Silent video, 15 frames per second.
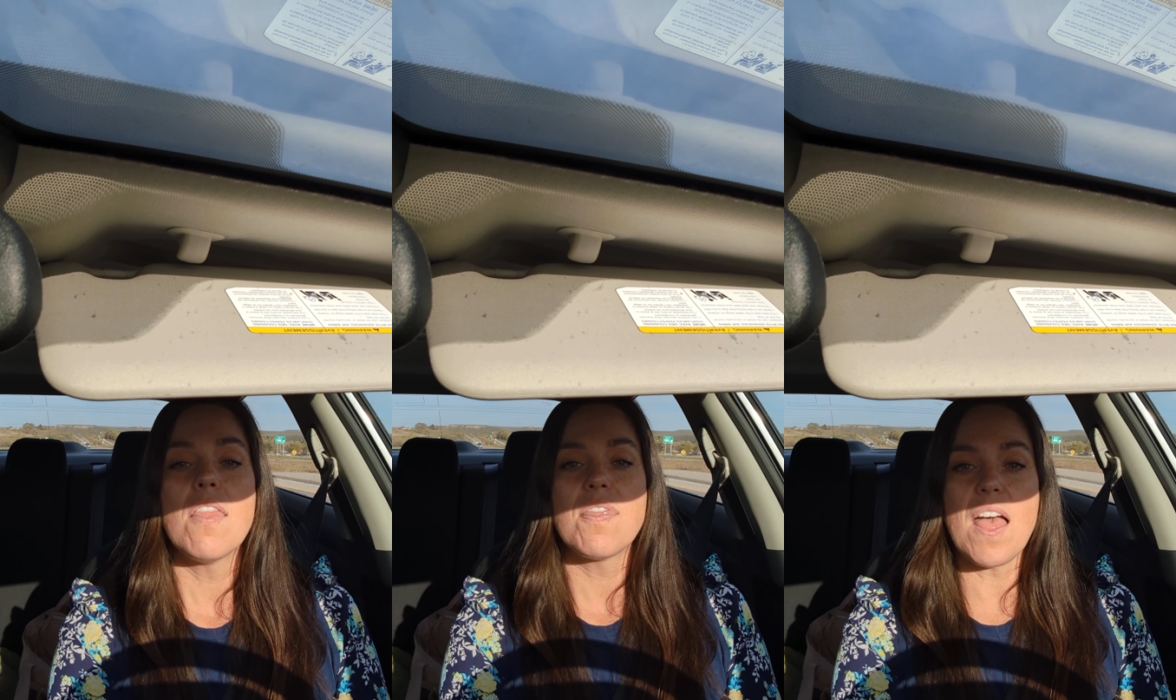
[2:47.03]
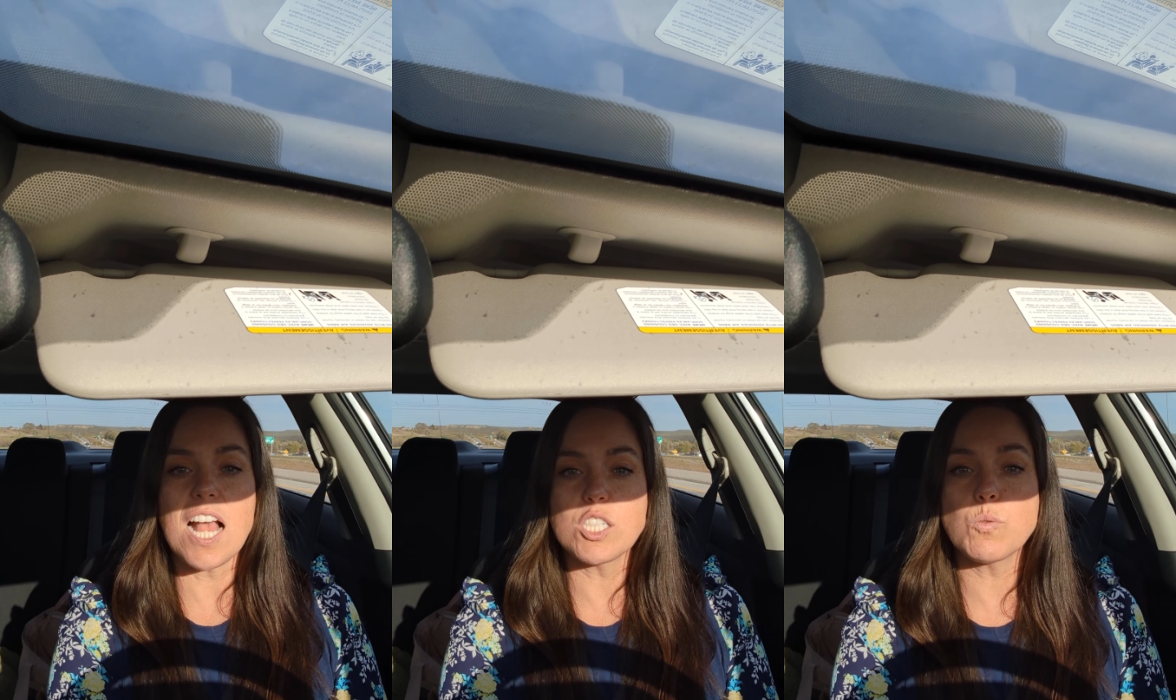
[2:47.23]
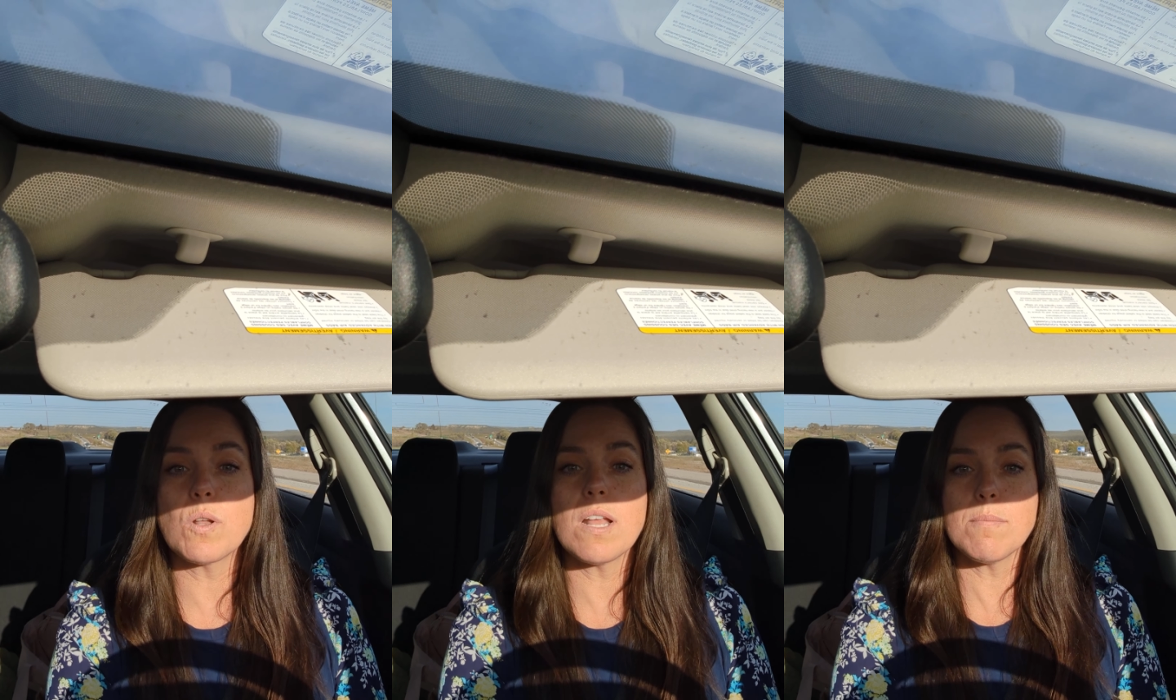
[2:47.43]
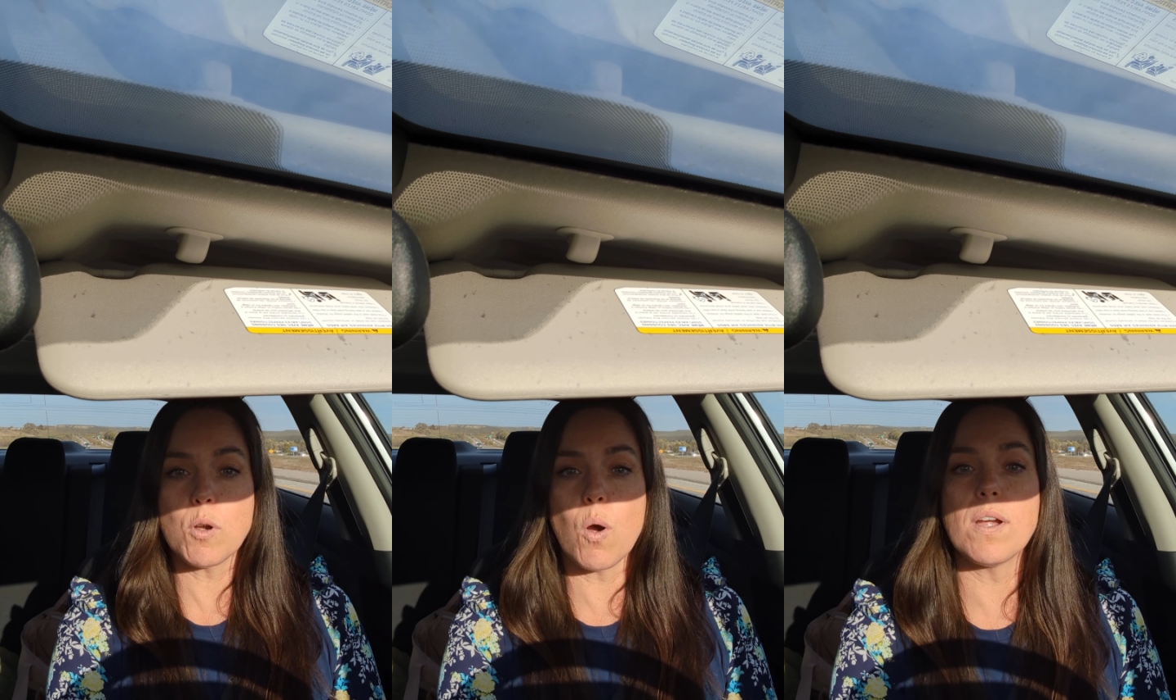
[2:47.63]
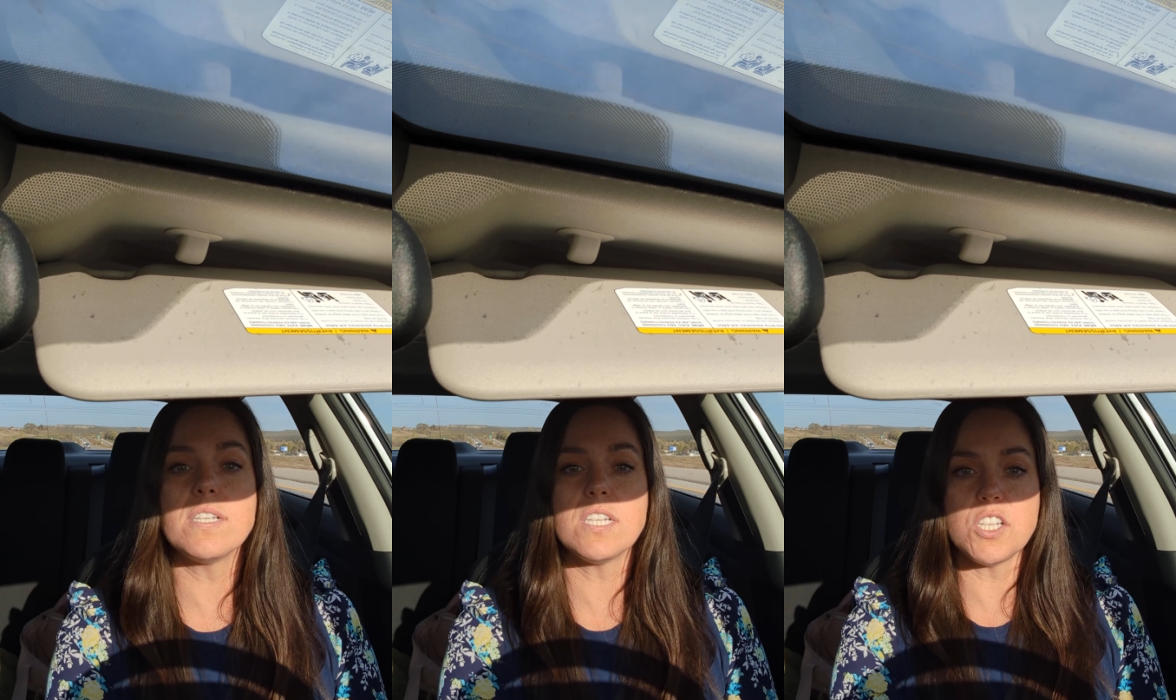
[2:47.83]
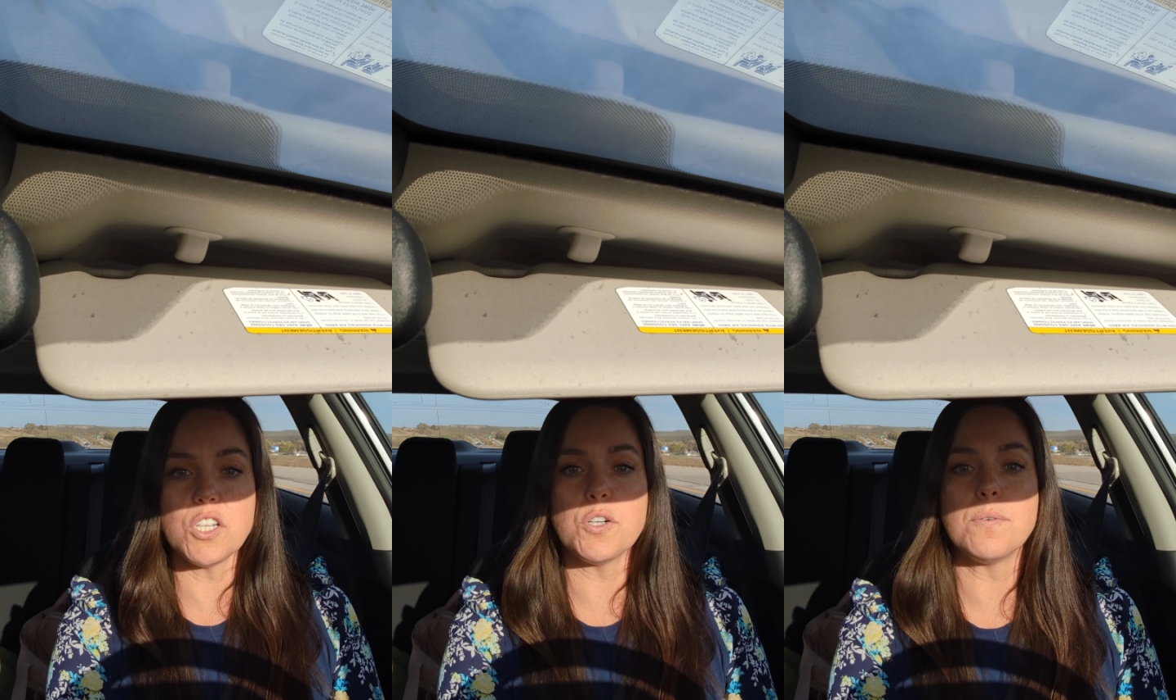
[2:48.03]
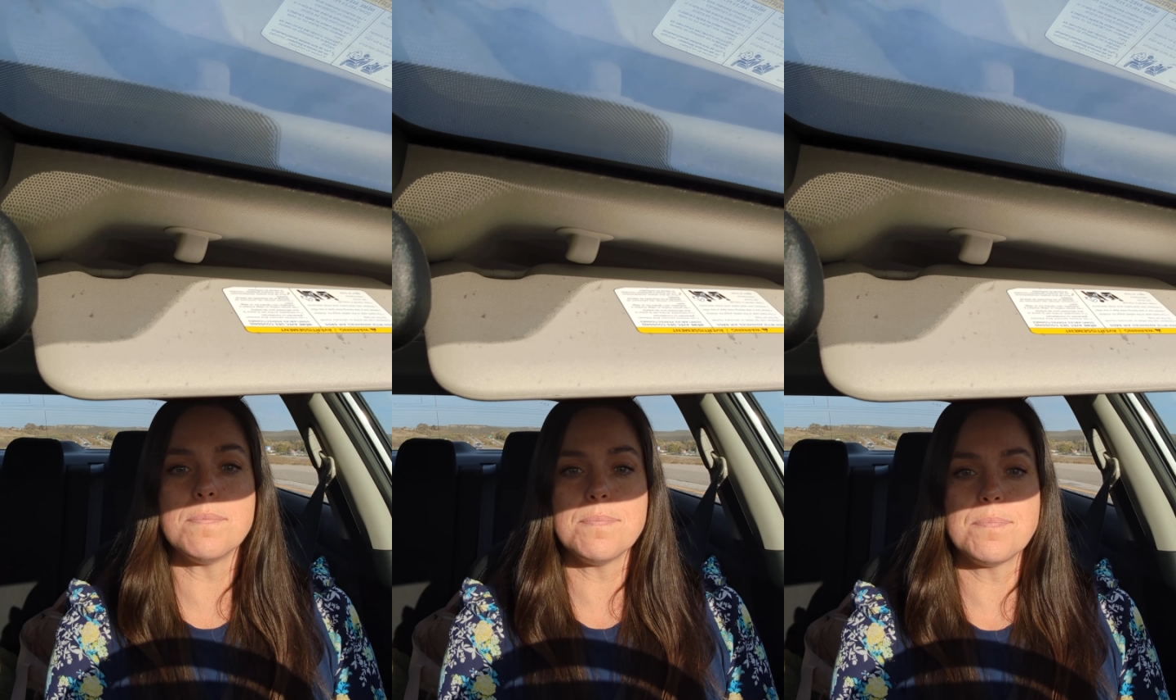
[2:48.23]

That's what I'm going to do.